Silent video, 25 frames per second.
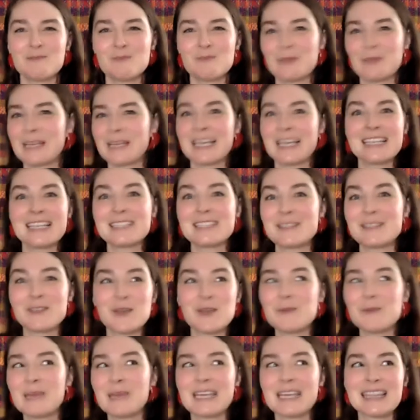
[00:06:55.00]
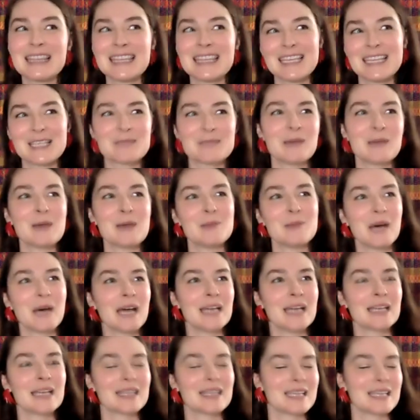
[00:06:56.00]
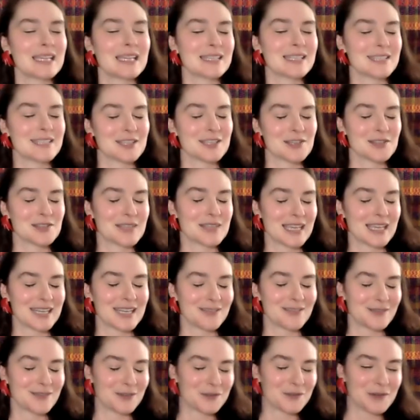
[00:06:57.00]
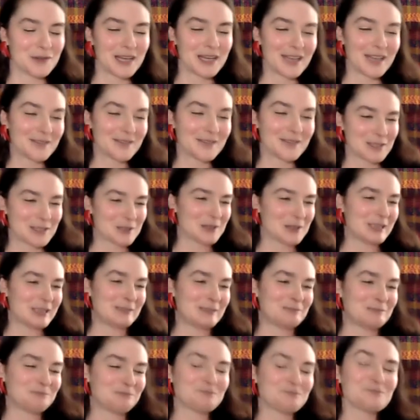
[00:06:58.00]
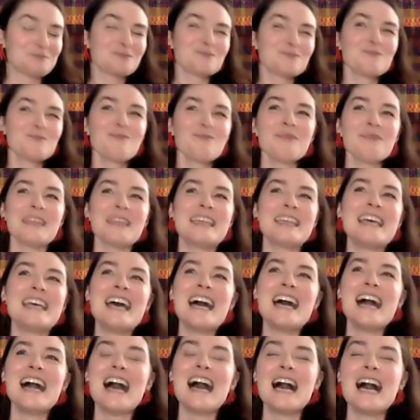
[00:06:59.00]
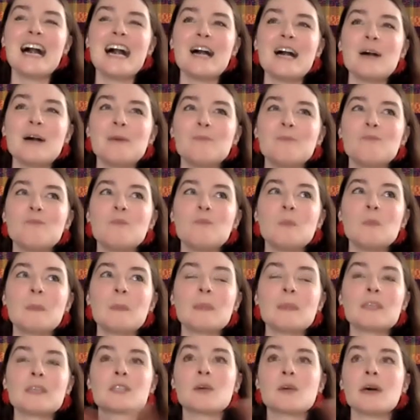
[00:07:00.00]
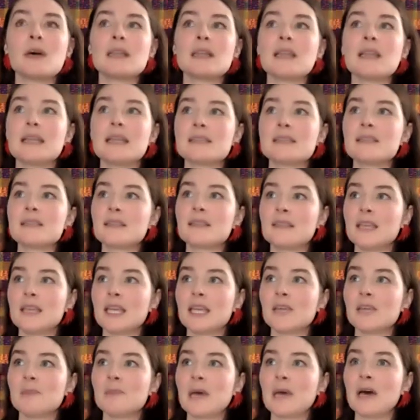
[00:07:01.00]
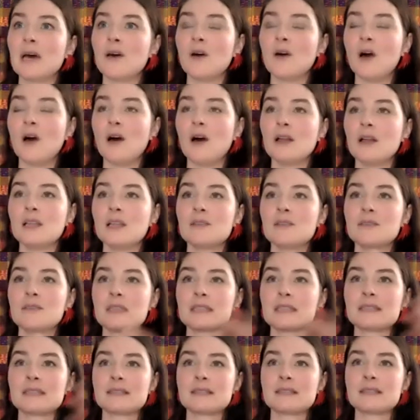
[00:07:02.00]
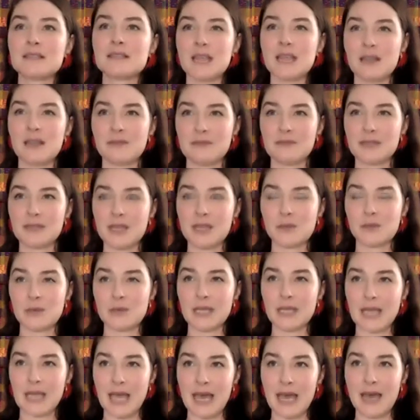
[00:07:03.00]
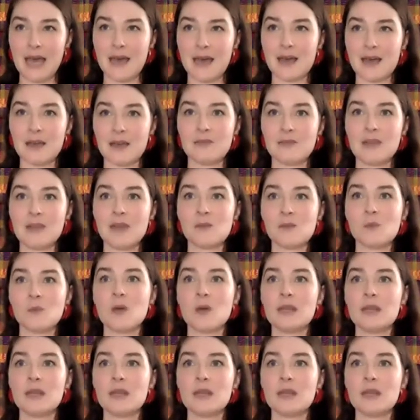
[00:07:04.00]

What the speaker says: consuming things by buying things. I just get it for free off the street. So I like to think about all of the stuff that we have and what